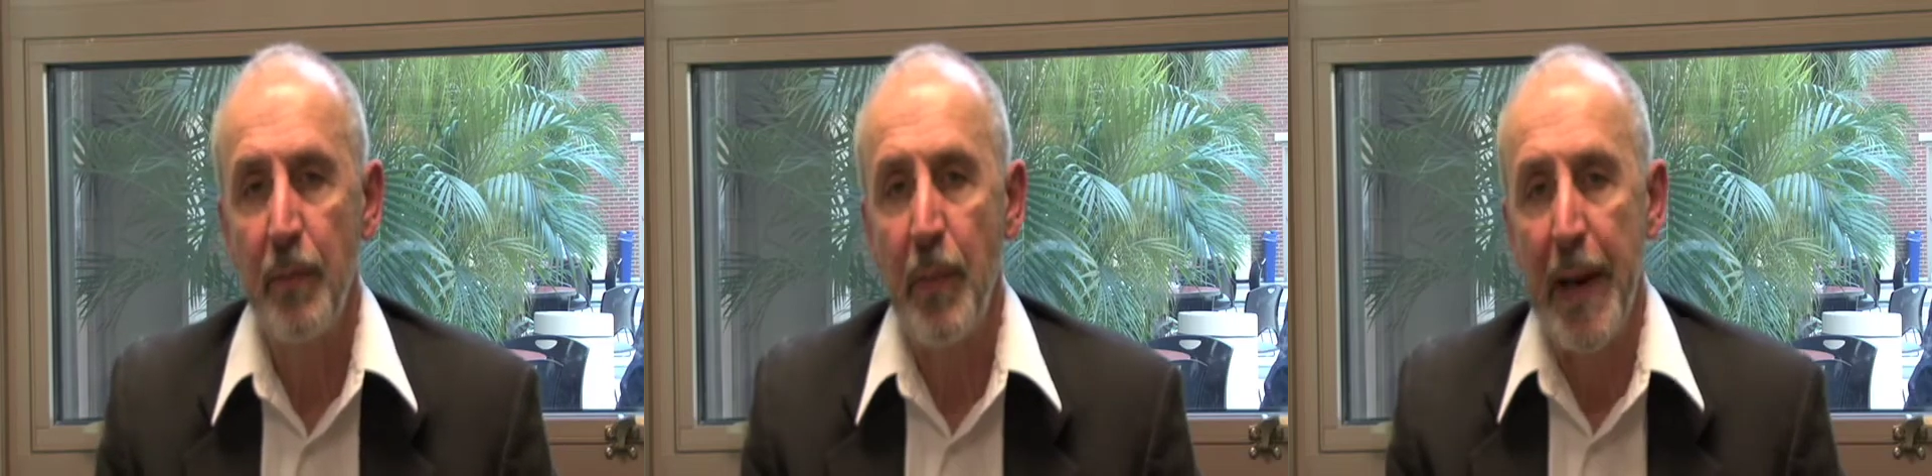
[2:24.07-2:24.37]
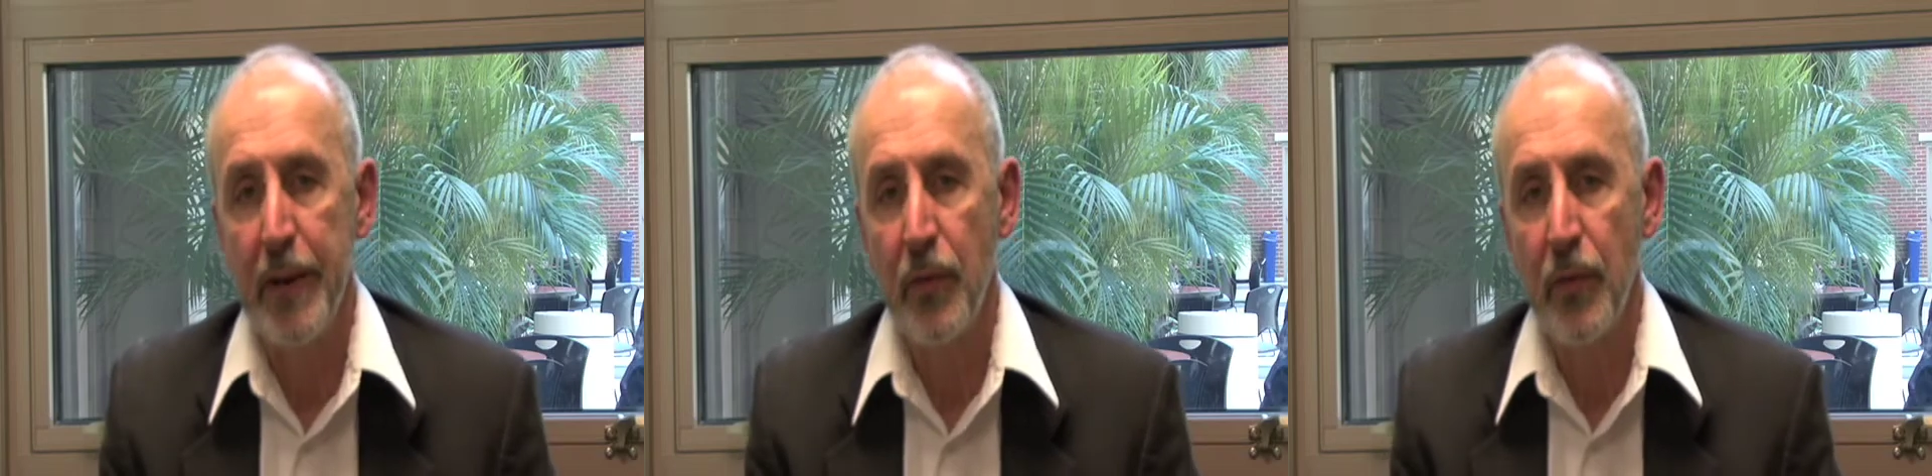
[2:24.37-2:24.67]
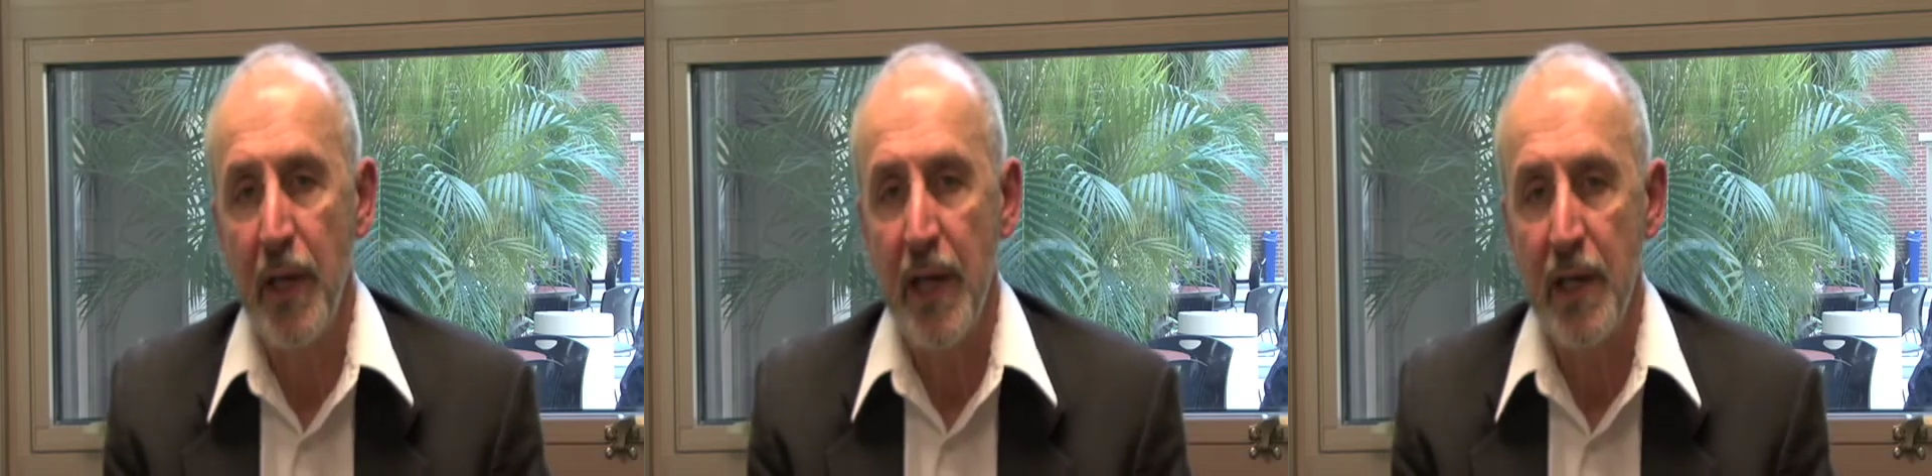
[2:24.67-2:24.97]
by
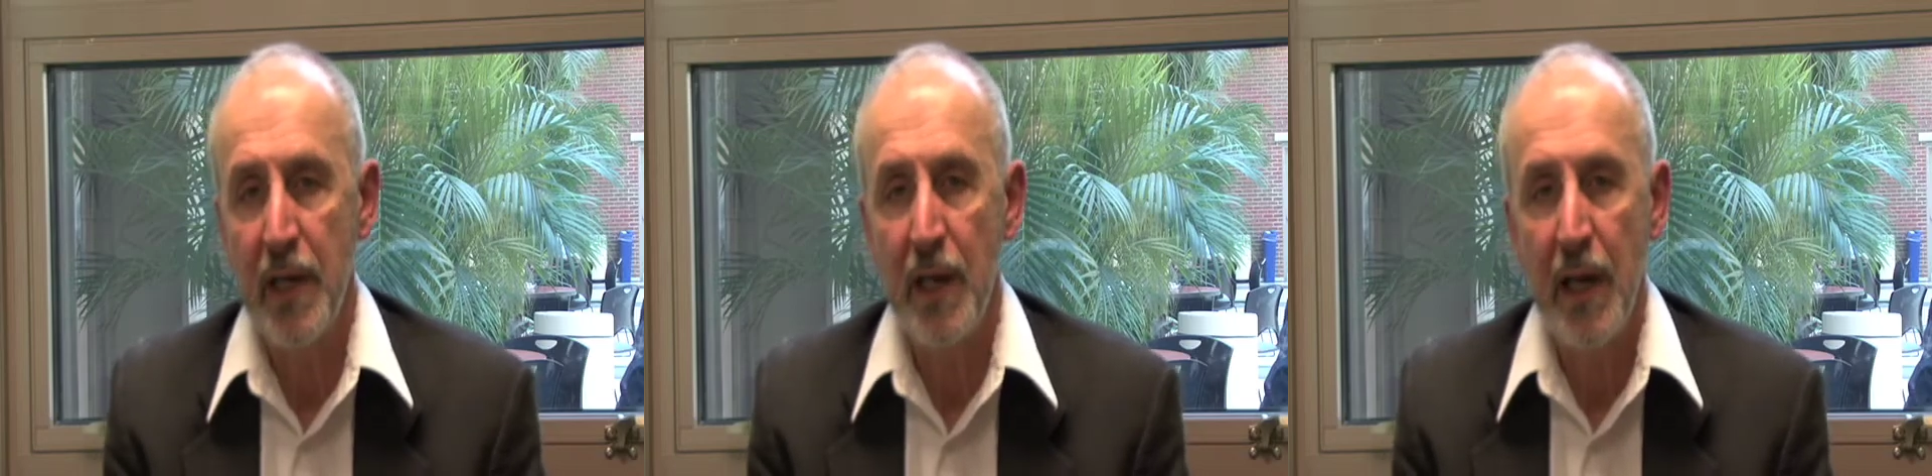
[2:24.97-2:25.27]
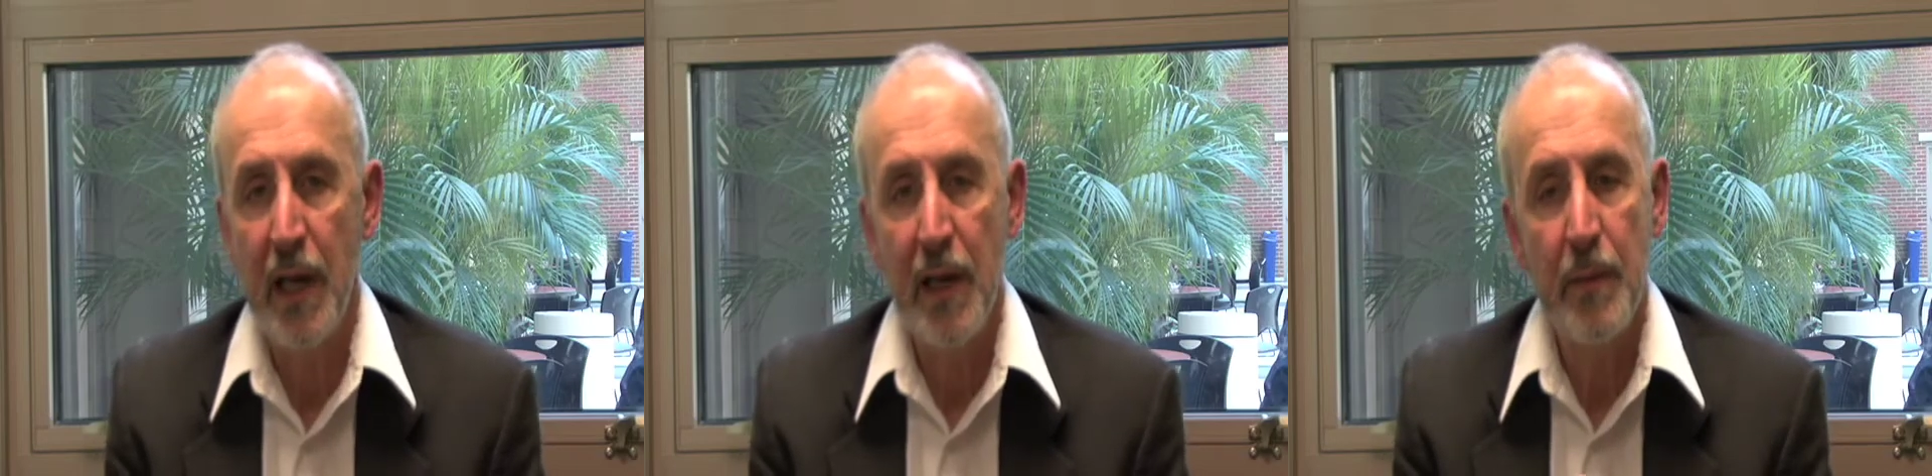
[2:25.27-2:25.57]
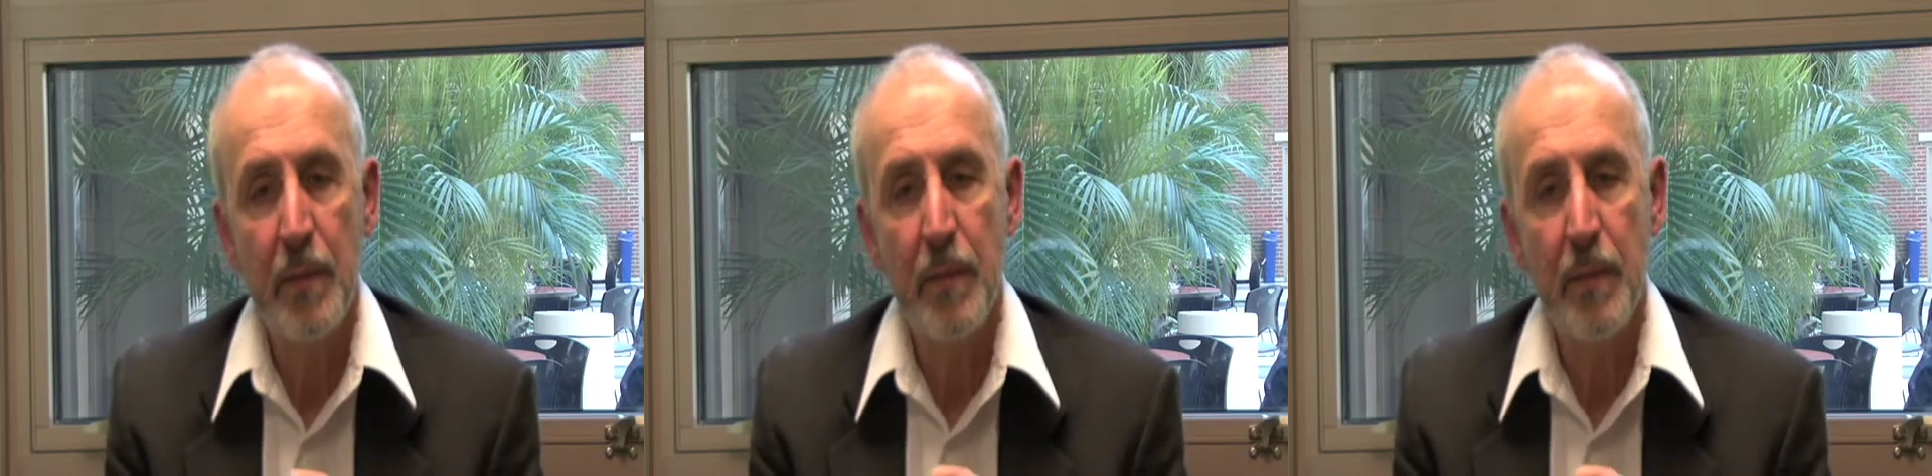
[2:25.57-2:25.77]
creating a